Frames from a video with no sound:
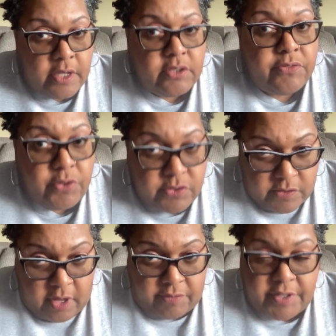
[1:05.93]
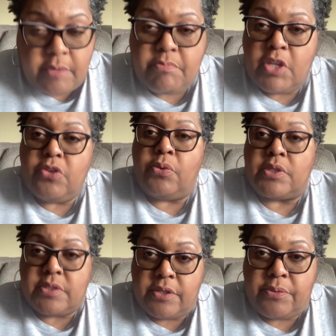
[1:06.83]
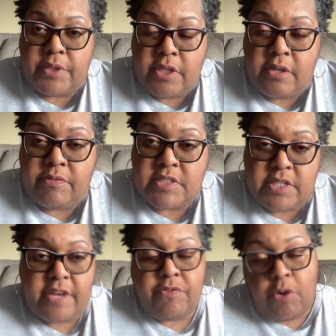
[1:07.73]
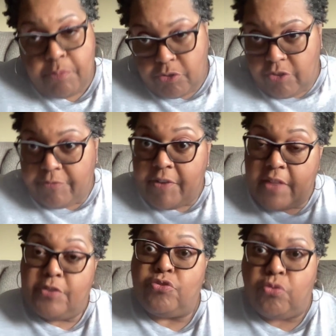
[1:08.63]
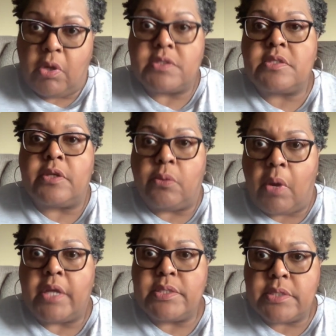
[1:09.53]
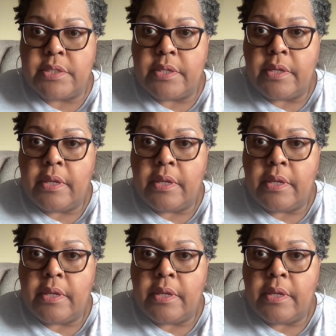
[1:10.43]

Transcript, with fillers: end of yourself and admit you're a sinner in need of a Savior and put your faith and trust in Christ,